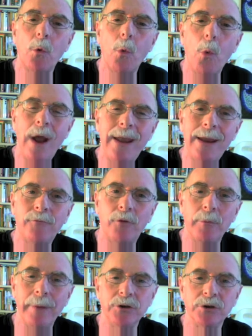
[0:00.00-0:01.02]
what
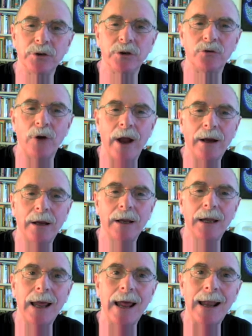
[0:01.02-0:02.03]
information to track
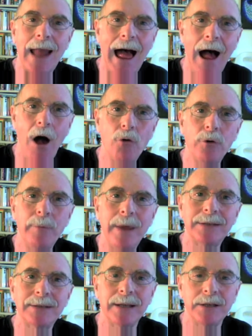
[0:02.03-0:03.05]
and how to make
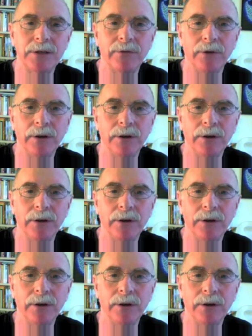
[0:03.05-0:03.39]
sense of it.